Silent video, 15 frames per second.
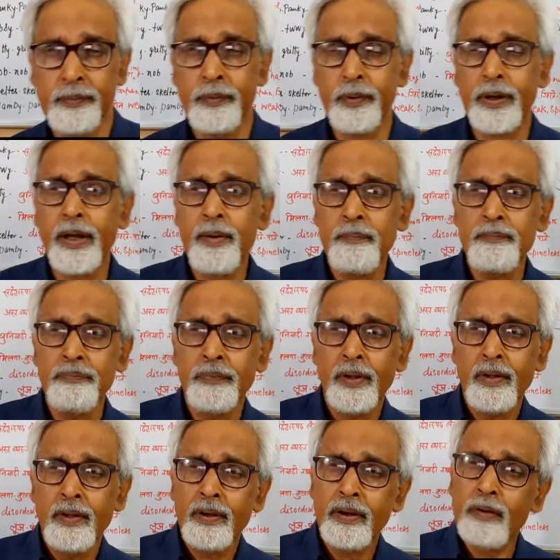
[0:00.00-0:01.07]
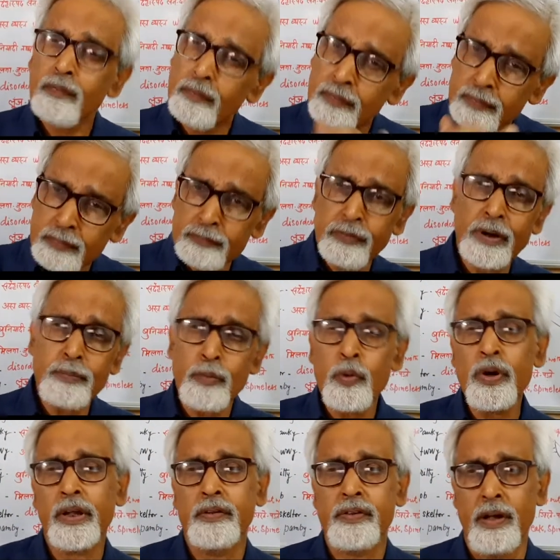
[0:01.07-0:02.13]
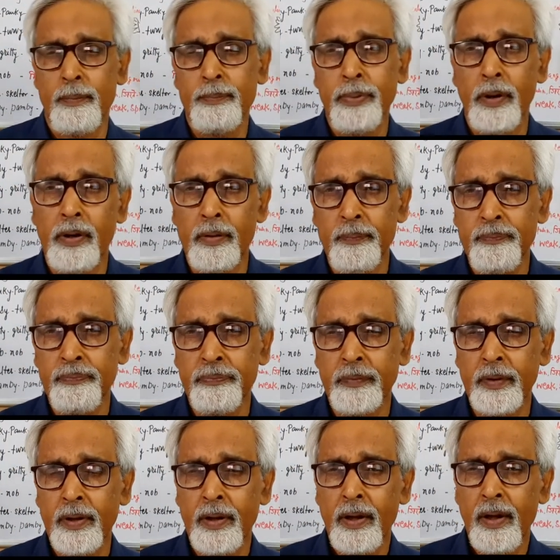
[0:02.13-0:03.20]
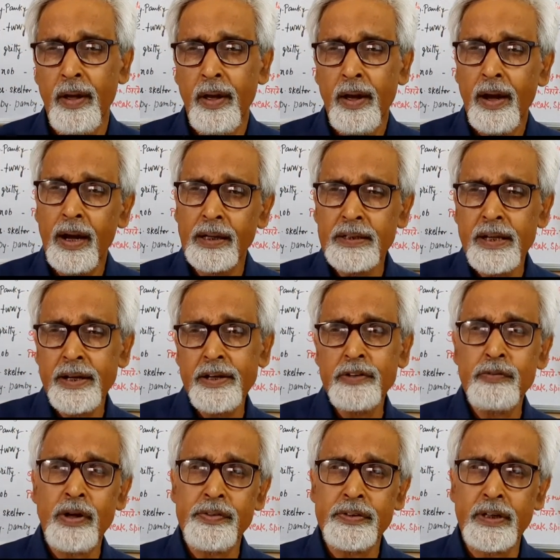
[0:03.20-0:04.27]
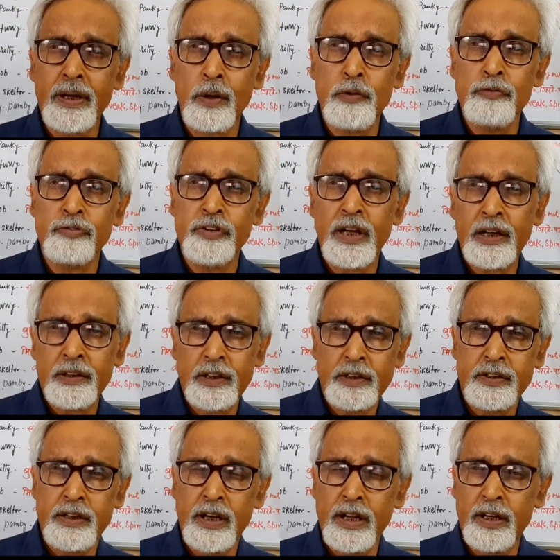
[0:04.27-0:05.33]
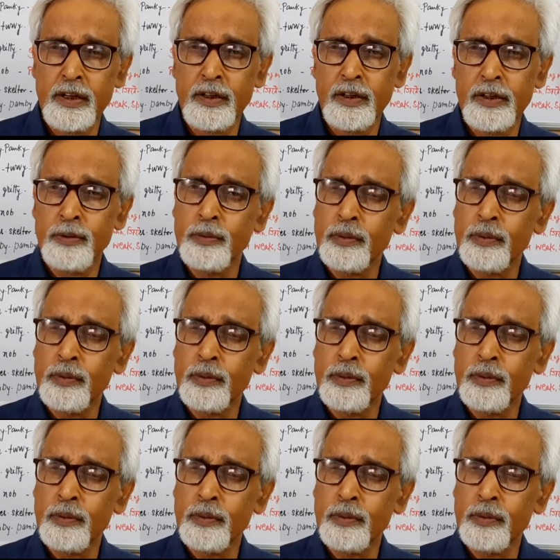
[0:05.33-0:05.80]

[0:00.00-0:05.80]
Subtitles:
Okay, one more example. Earlier it was announced that the train